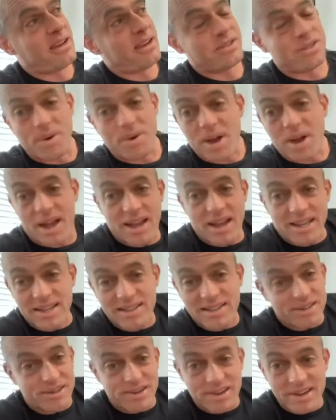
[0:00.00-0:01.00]
so I
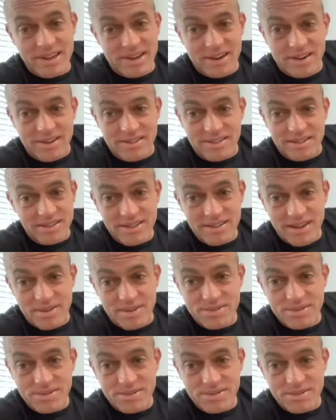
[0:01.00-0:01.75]
got the credit cards, dude.